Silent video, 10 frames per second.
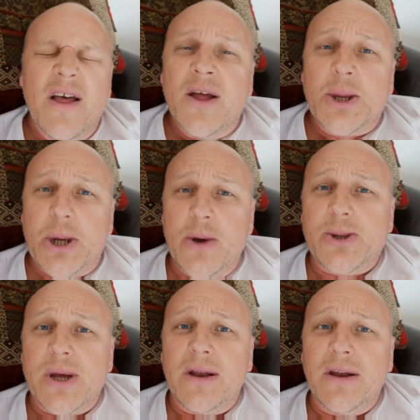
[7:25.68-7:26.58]

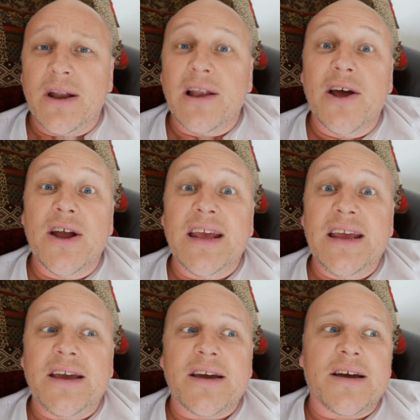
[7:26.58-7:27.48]
choosing and
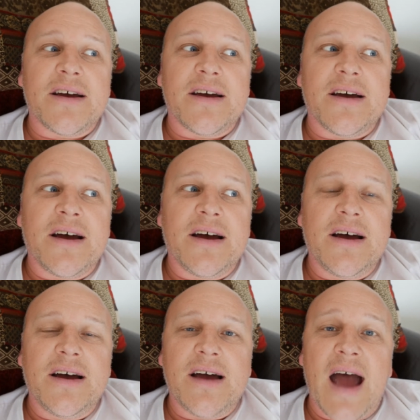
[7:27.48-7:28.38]
learning
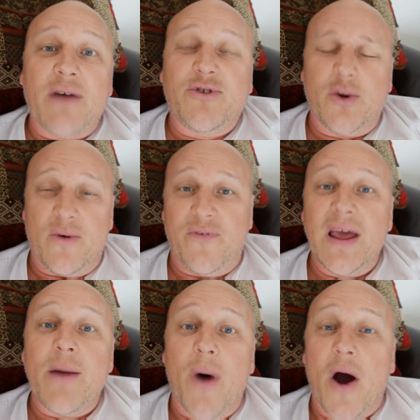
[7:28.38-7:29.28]
how to do
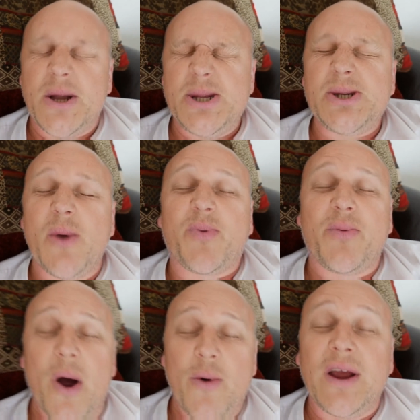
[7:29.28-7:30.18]
affiliate marketing, so
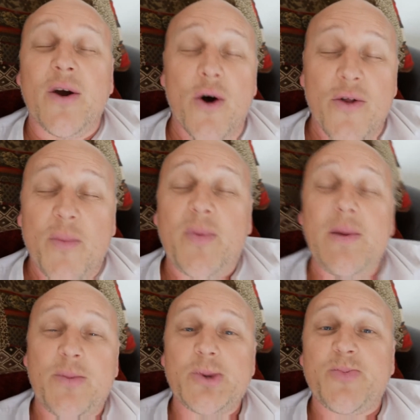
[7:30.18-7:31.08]
promoting other
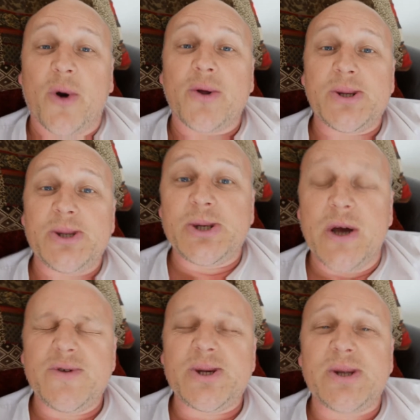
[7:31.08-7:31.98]
people's products and
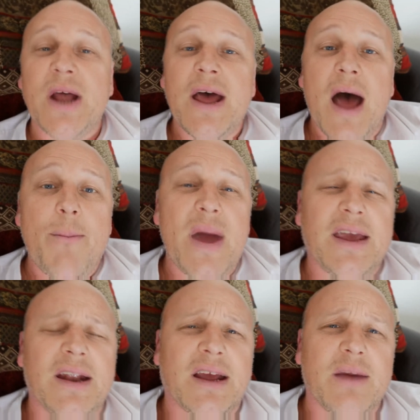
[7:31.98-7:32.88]
services and
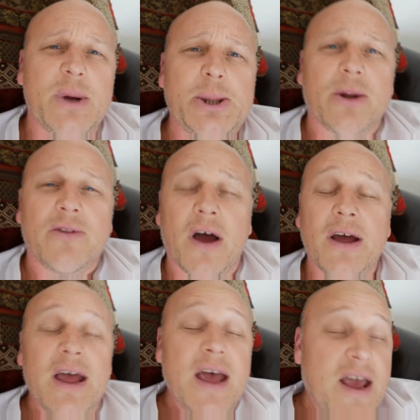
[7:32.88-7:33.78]
making a commission on that,
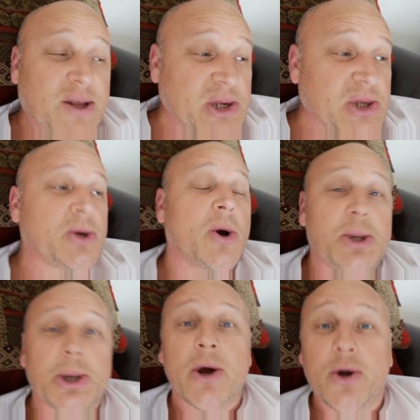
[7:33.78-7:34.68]
is
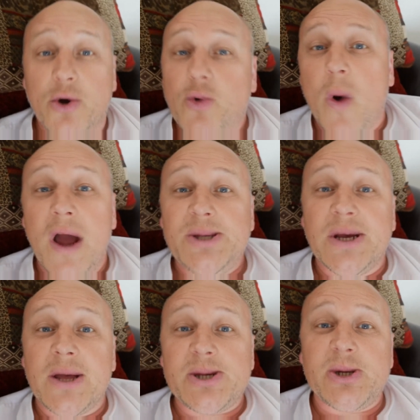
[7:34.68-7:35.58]
such a good way to
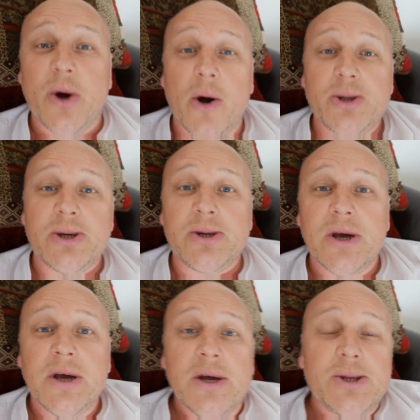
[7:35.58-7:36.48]
get started.
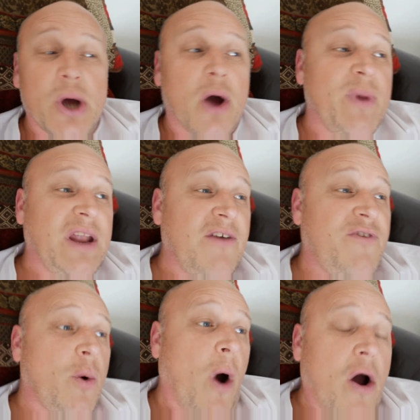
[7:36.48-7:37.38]
So, if
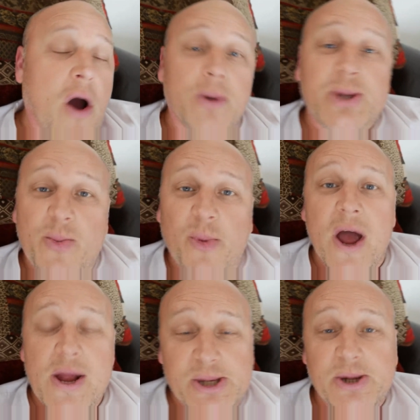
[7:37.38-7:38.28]
you are
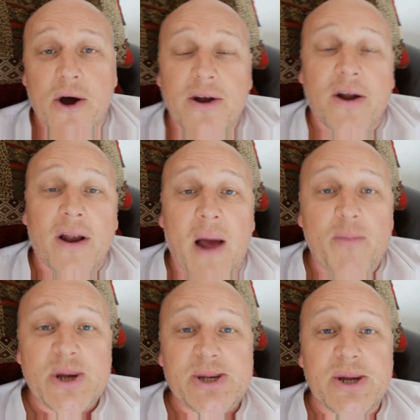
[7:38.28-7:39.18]
contemplating starting an online
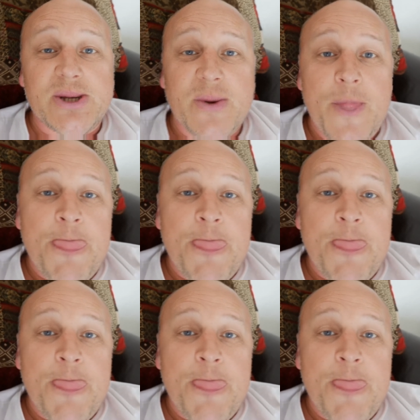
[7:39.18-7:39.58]
business,